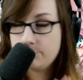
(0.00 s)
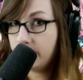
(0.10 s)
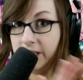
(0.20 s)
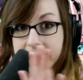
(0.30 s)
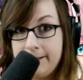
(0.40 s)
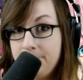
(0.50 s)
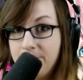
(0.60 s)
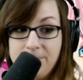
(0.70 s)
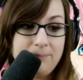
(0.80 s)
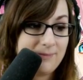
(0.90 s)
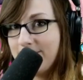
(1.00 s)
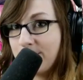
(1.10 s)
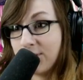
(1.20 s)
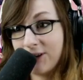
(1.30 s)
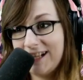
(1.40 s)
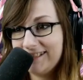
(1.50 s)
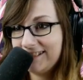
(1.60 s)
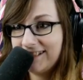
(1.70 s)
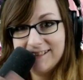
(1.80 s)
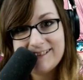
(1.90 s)
brilliant,
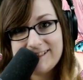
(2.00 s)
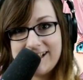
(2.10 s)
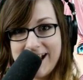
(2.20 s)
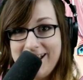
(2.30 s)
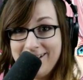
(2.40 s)
President Snail.